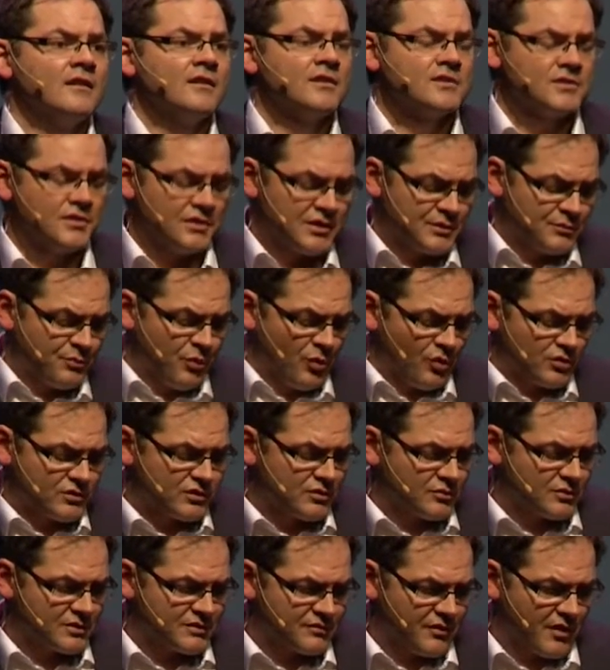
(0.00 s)
So this
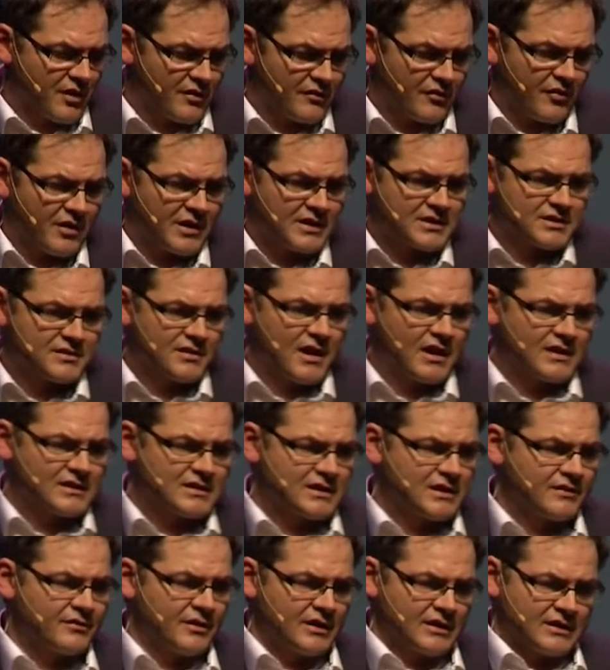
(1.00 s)
portal was very, very
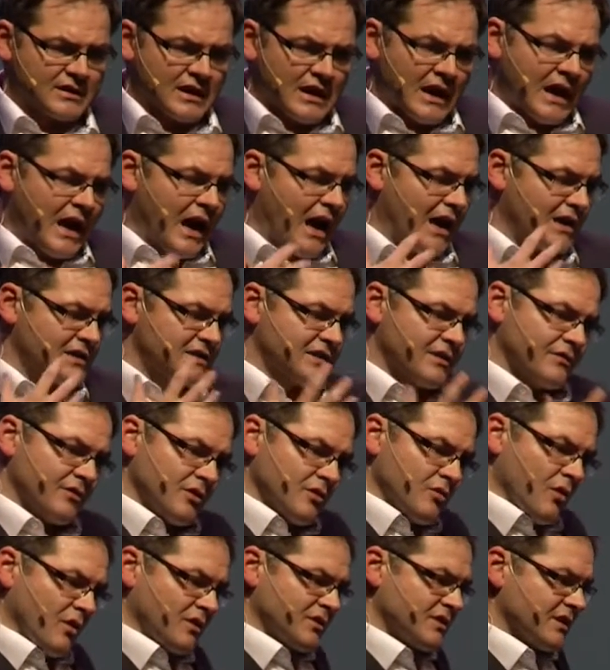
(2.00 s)
interactive. It asked if you
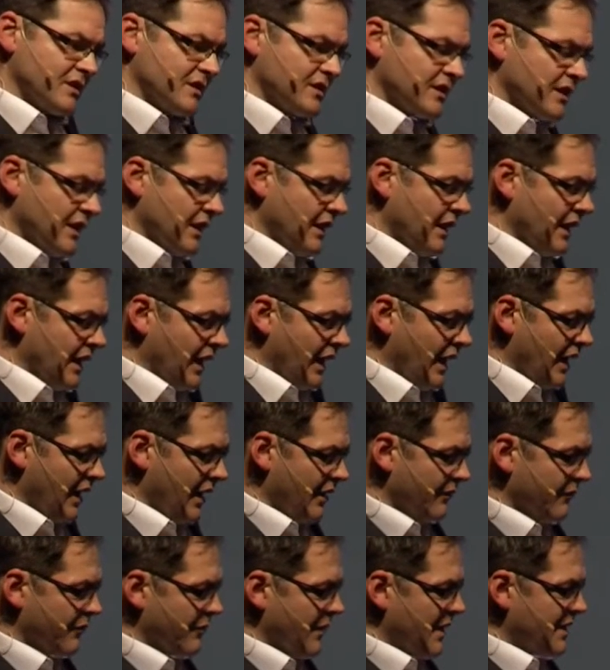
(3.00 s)
wanted
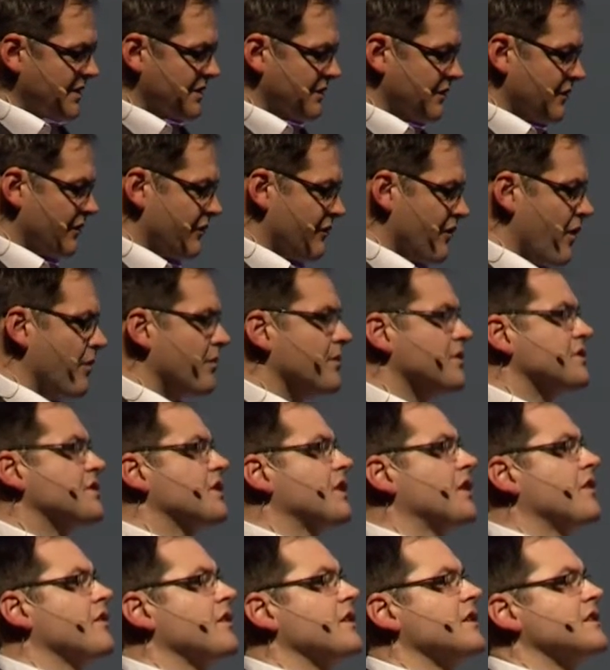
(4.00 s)
information from the
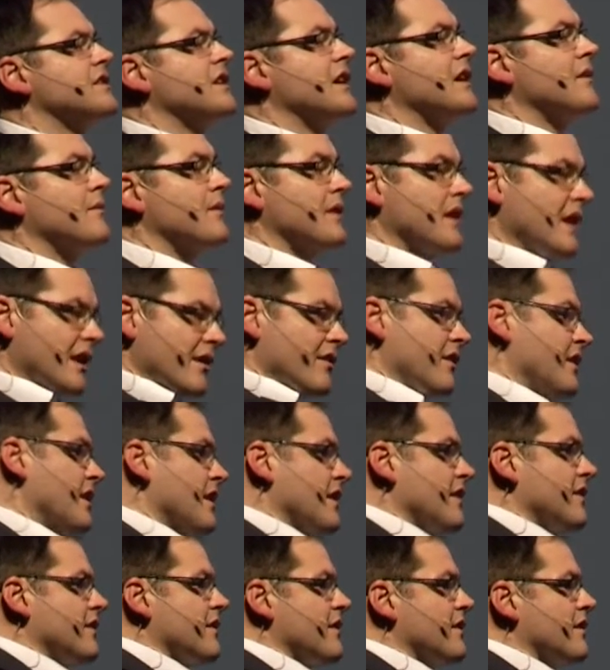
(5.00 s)
security team. Here it
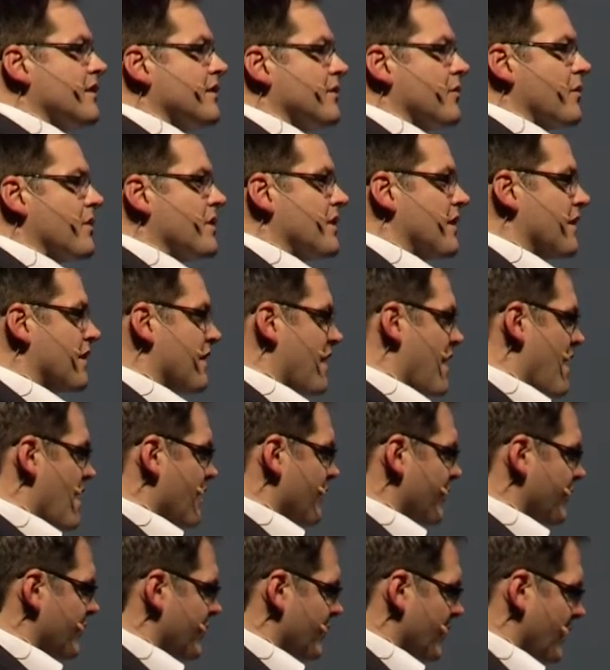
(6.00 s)
is. This is what you can have.
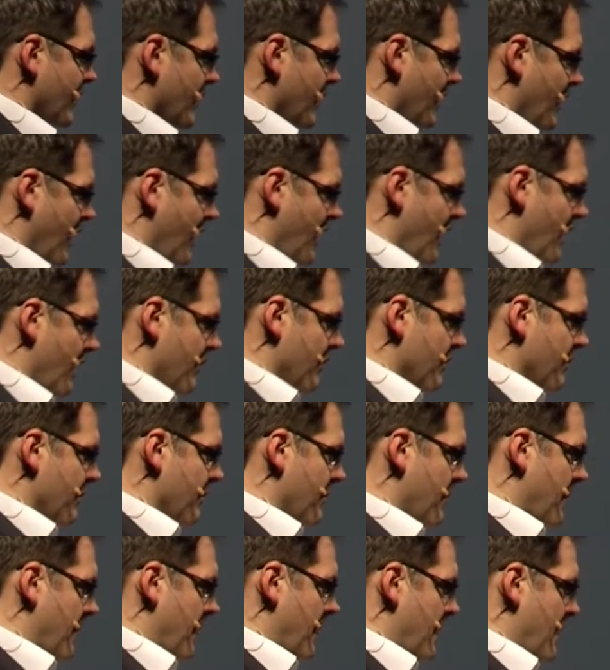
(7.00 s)

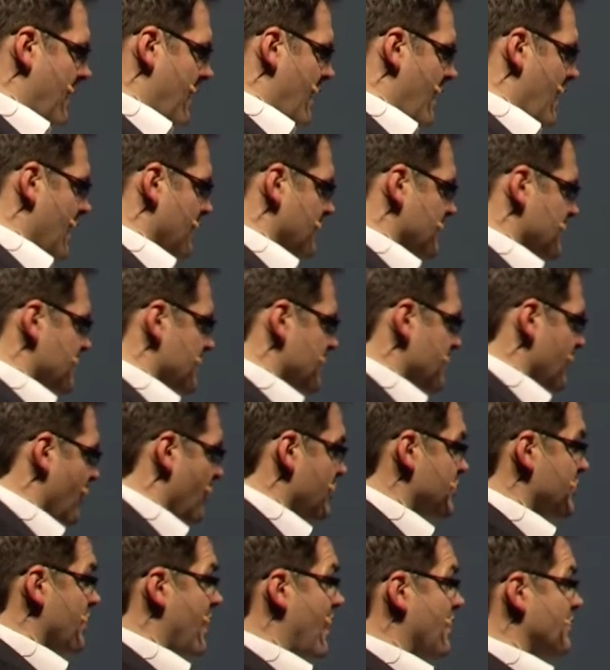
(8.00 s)
And
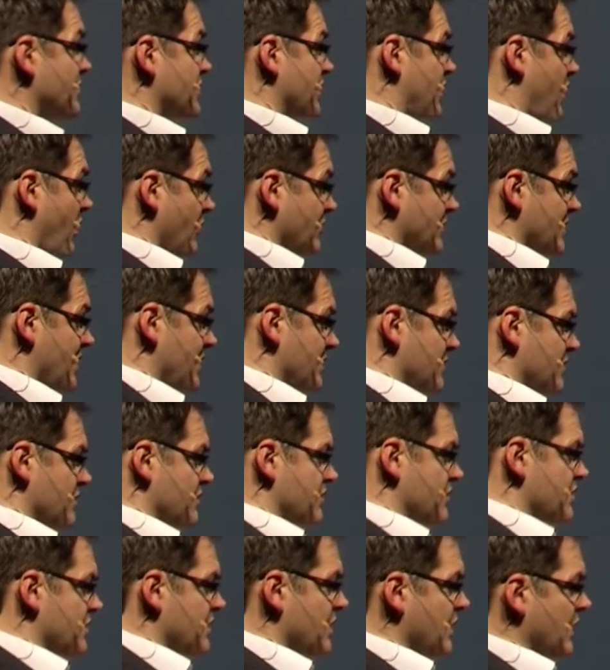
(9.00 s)
also how to contact
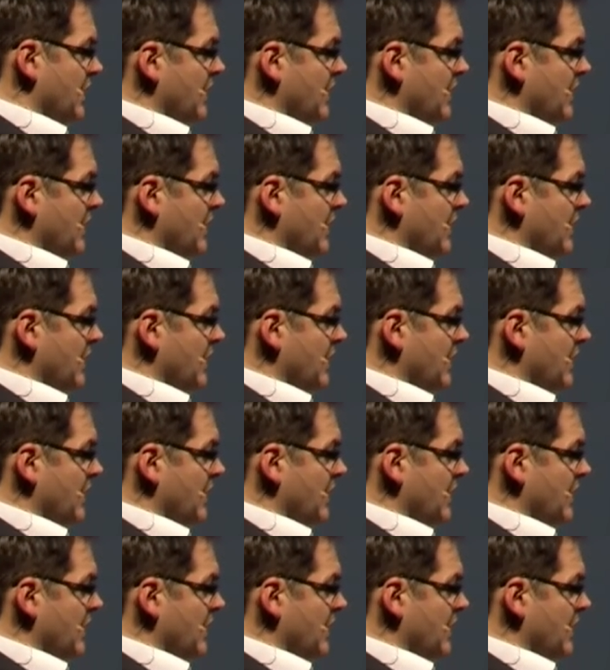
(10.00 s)
us.